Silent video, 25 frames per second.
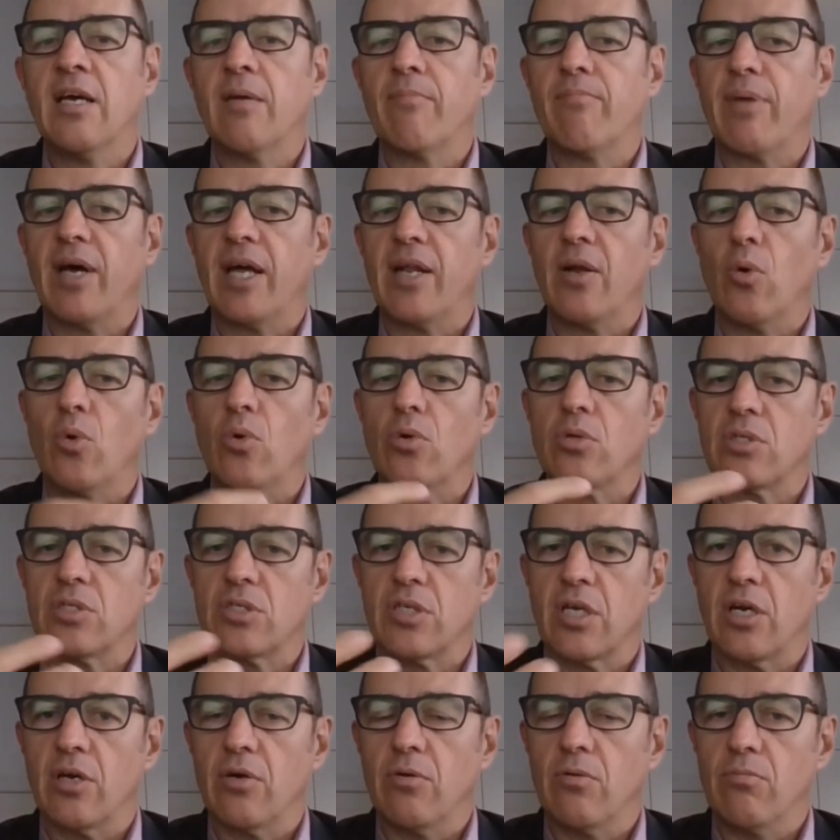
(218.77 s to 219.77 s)
but
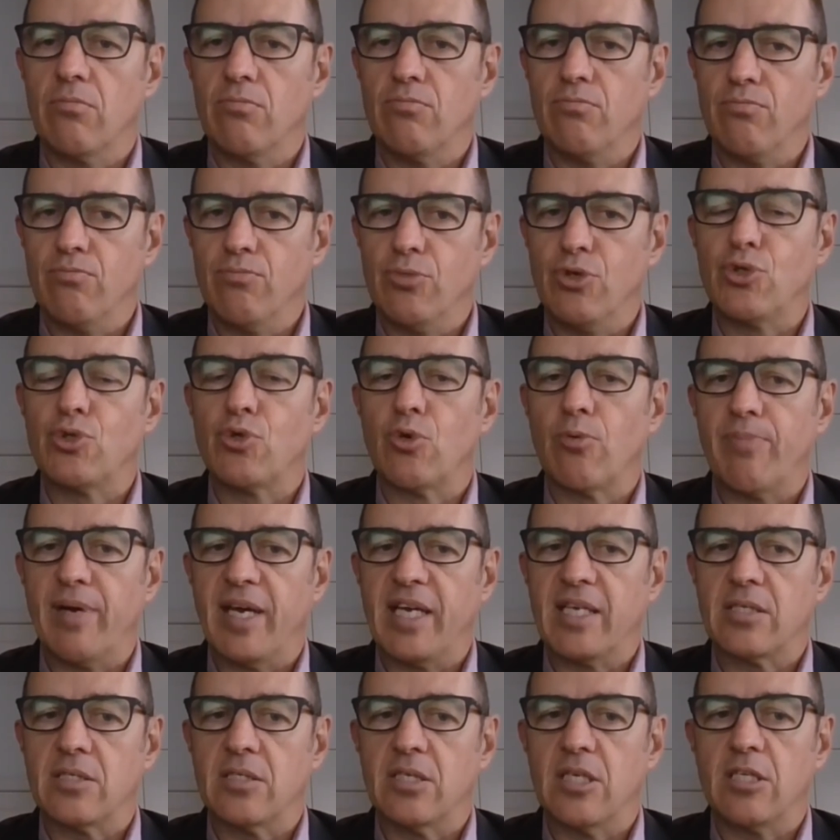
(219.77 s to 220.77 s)
also mutual
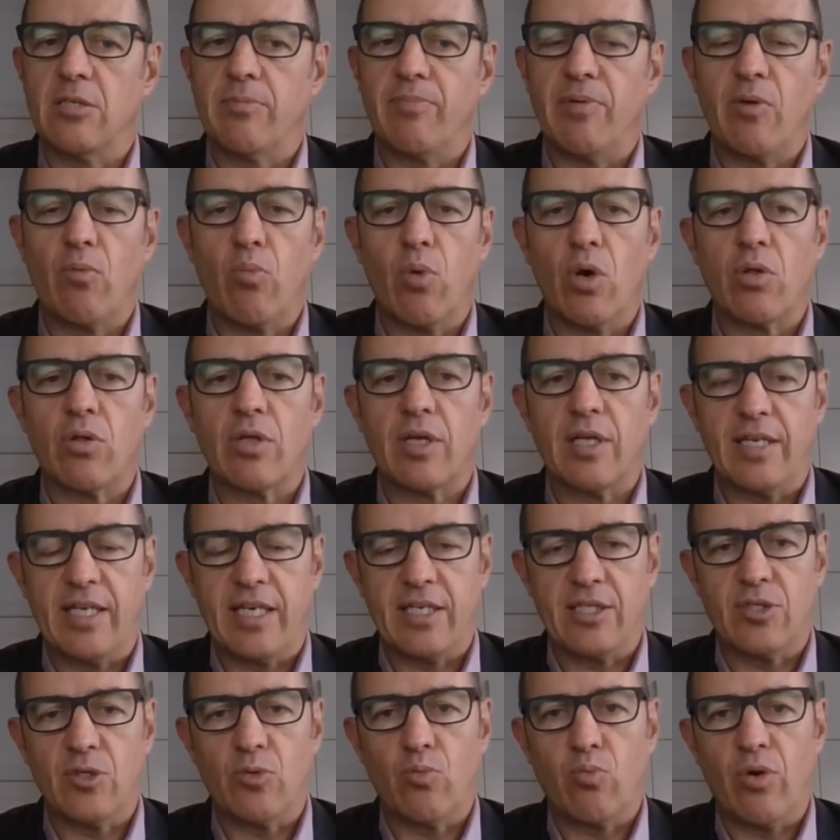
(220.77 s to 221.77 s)
banks need to be well
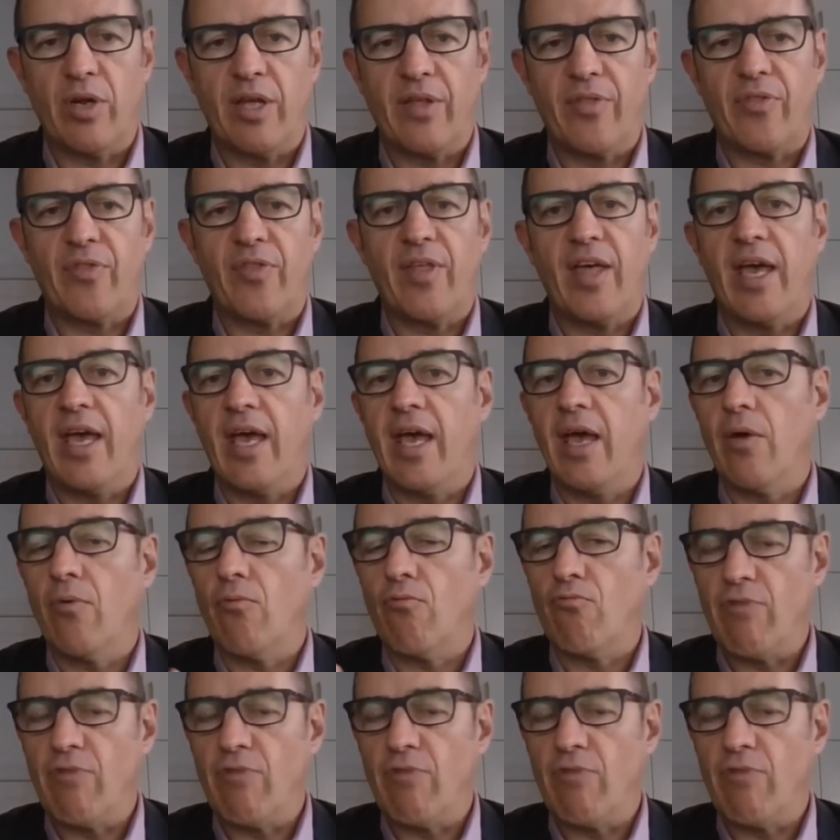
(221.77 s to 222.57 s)
connected with their